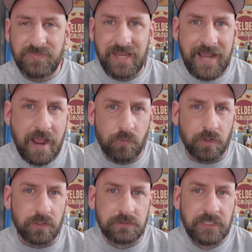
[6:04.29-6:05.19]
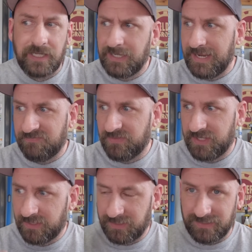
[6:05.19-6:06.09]
an hour and
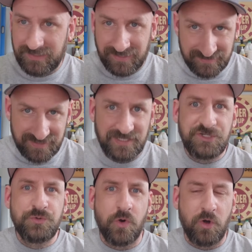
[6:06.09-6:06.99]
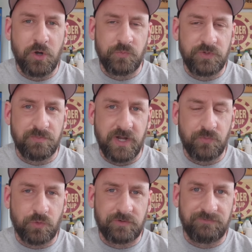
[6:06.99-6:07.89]
then continue on with my
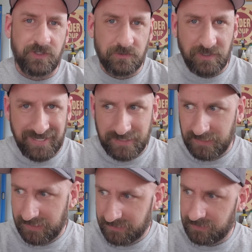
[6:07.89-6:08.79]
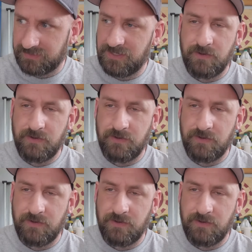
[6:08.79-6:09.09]
workflow and